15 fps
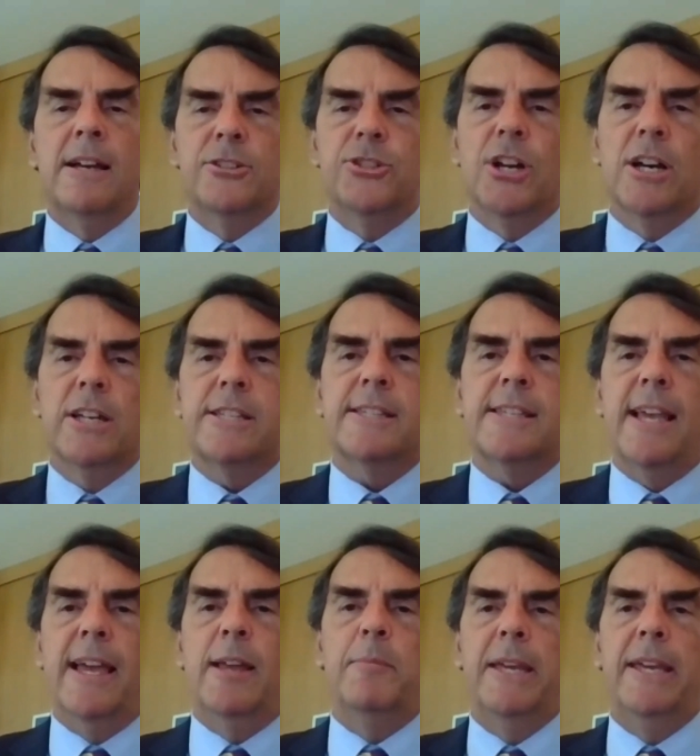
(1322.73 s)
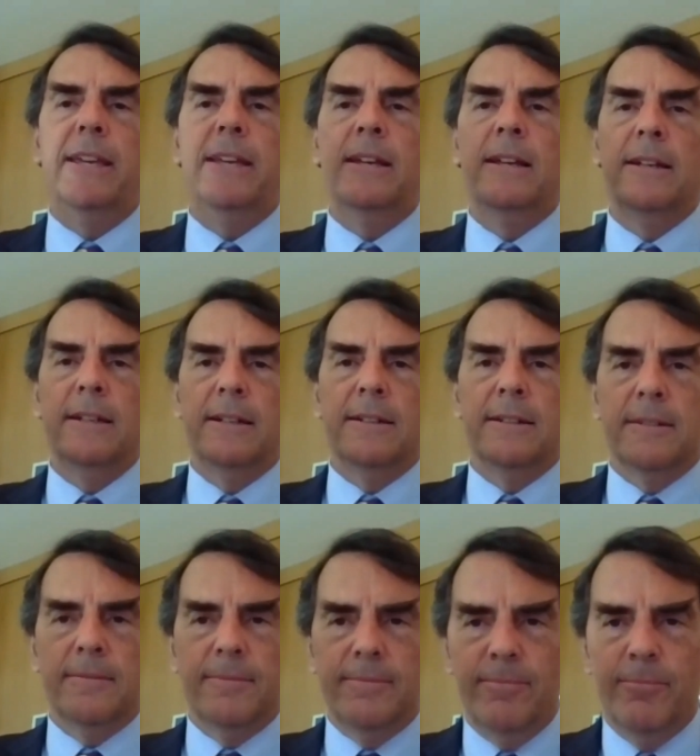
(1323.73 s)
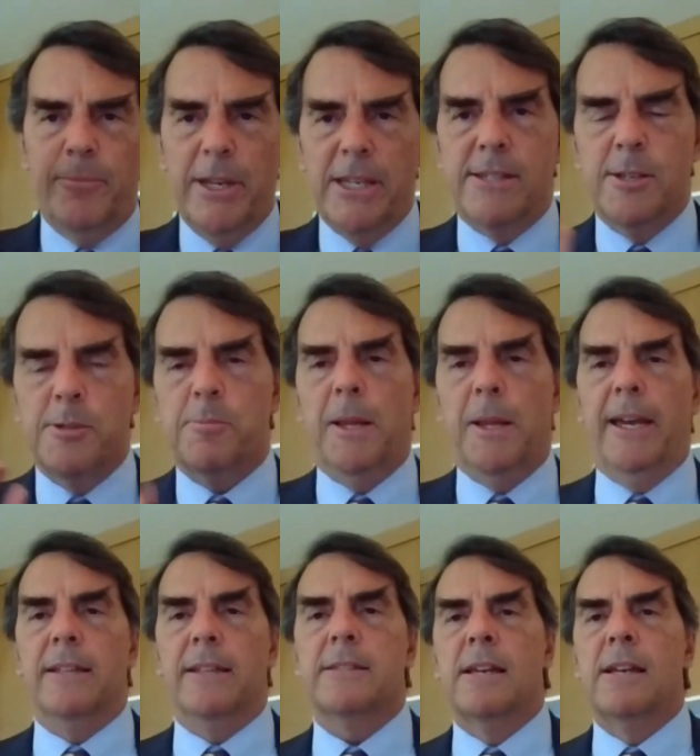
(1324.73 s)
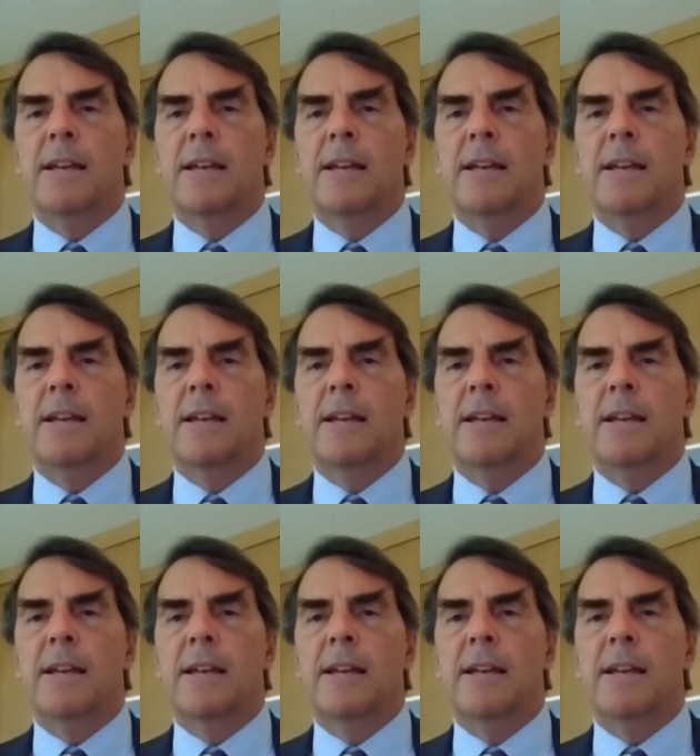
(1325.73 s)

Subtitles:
Just send me business plans.